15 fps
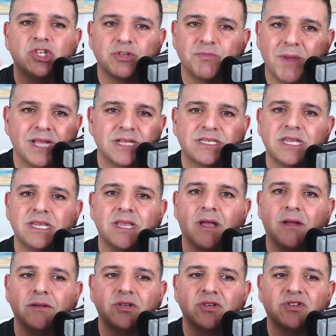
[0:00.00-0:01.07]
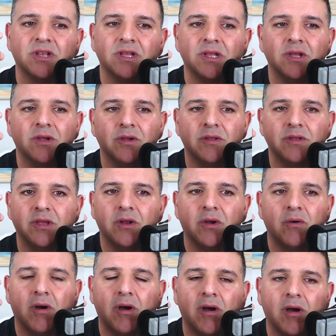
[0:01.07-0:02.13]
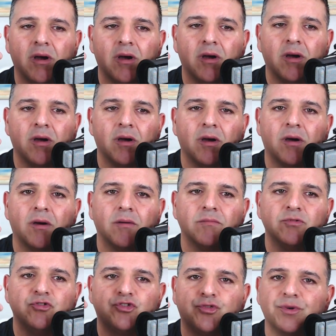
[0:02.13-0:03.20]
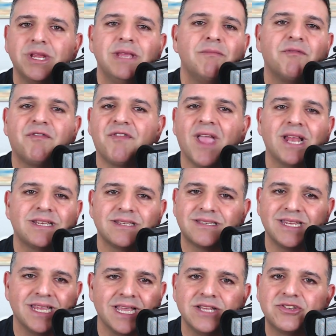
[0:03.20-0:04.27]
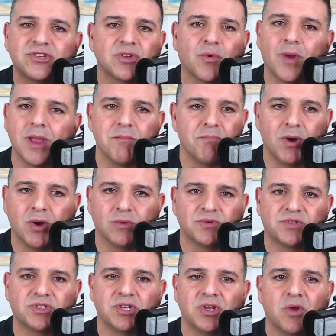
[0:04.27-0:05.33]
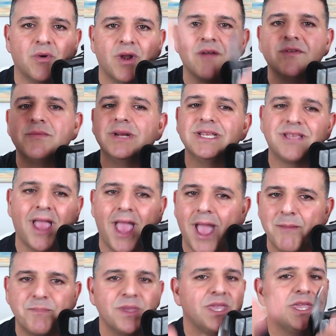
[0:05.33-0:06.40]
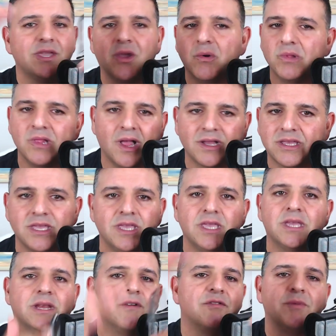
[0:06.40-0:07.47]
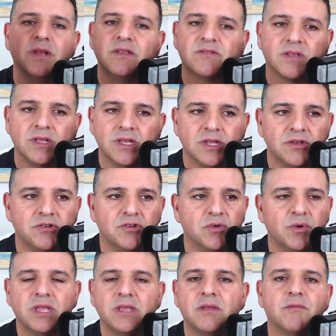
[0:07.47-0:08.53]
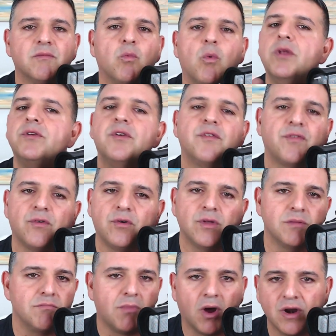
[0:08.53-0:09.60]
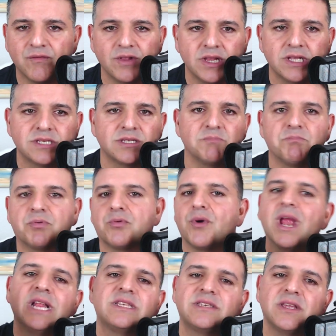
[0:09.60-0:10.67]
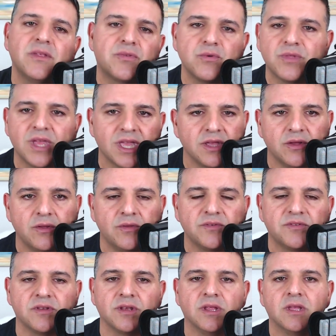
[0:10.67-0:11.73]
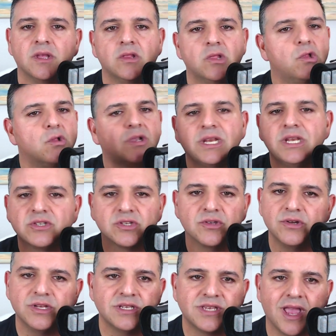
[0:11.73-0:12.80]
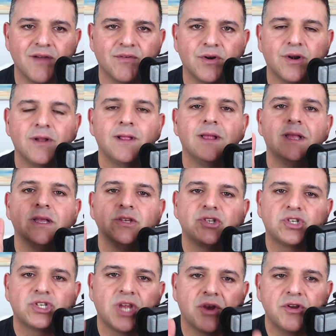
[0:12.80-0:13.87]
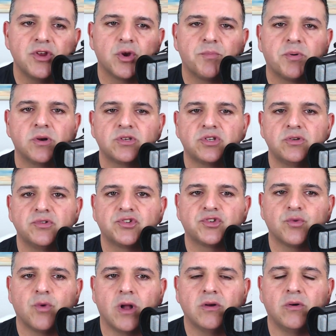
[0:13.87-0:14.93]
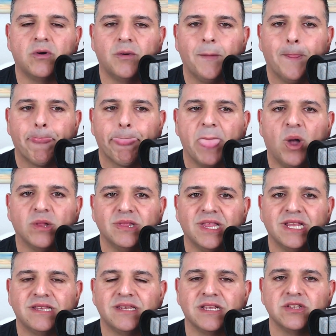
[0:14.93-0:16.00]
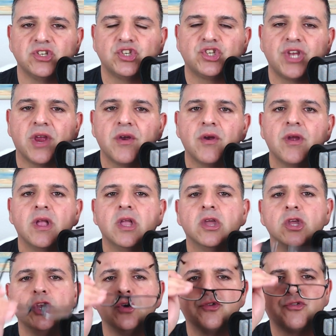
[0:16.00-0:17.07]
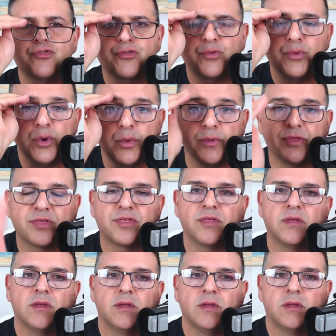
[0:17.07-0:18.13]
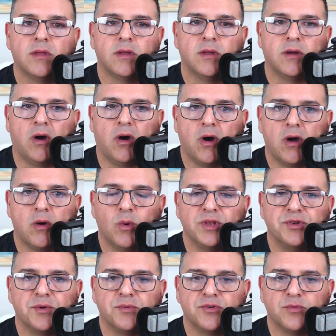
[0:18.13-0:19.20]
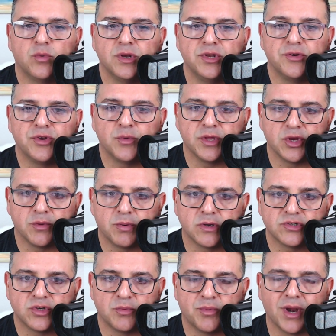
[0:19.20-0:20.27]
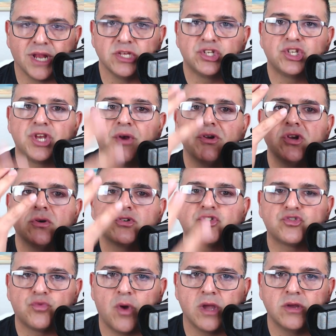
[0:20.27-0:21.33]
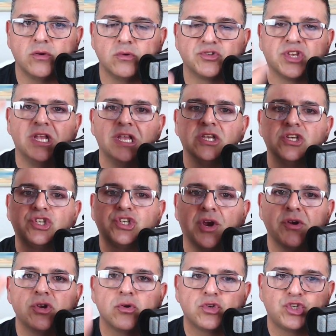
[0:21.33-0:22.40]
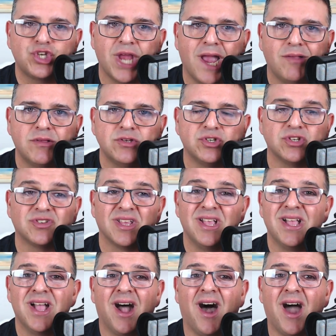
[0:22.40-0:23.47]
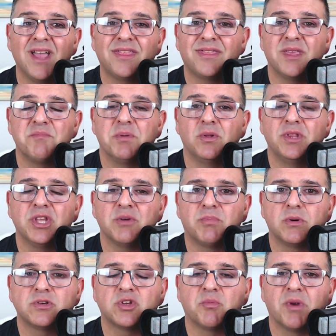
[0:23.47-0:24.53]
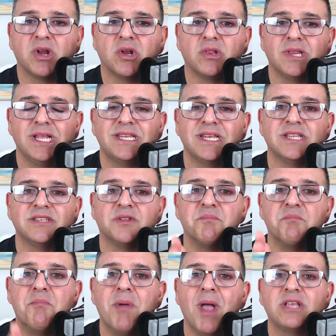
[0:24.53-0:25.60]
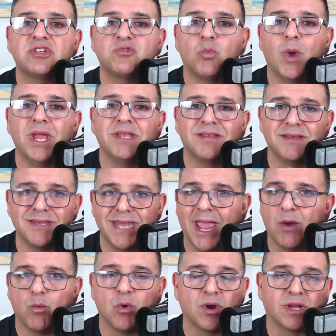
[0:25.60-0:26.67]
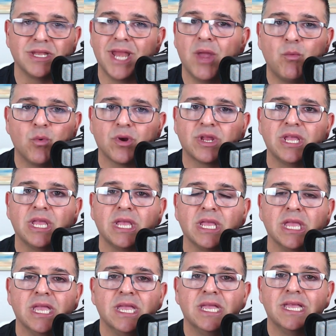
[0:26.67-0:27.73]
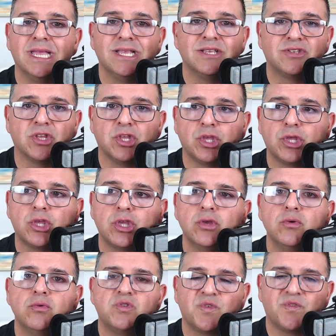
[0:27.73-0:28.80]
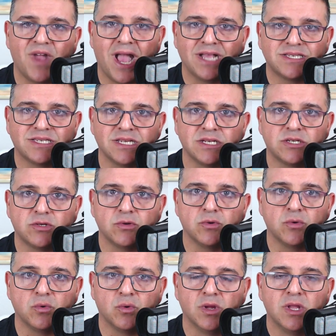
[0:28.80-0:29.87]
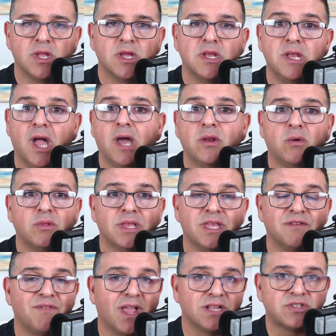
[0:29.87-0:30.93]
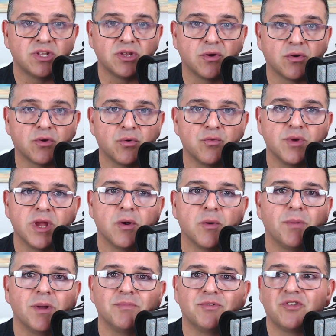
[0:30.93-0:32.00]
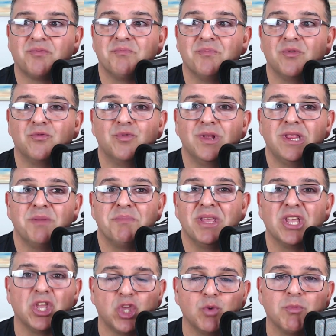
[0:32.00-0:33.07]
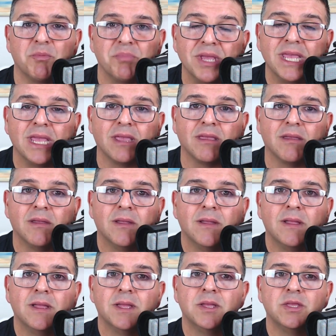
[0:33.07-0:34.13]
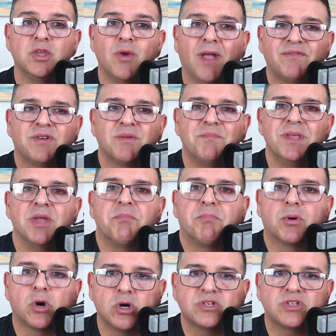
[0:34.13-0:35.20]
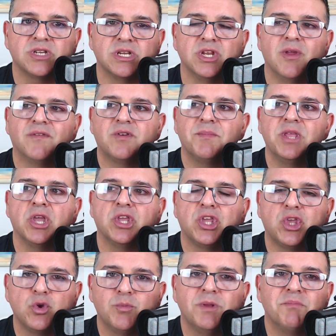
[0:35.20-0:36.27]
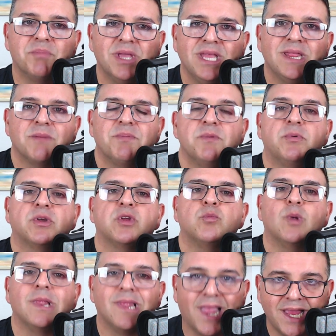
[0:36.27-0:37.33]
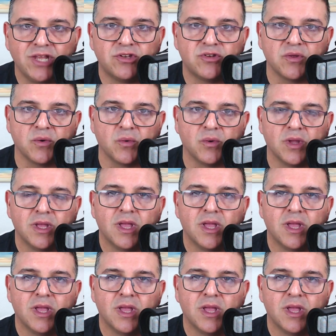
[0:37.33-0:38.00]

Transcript: schmancy uh, just you know uh, uh, uh, uh dream fantasy instagram posts you know where everybody's happy go lucky and everybody's doing wonderful and marvelous and prancing through the hills and looking as good as ever share your personal struggle on LinkedIn. Share your truth uh, when you're when you're doing your personal brand. Share your struggles, share your challenges. I think building a personal brand on LinkedIn is the best way to network. Networking is a huge facet to not only advancing your career but just really being a human being you have to be a person. You have to be a human being that people can relate to.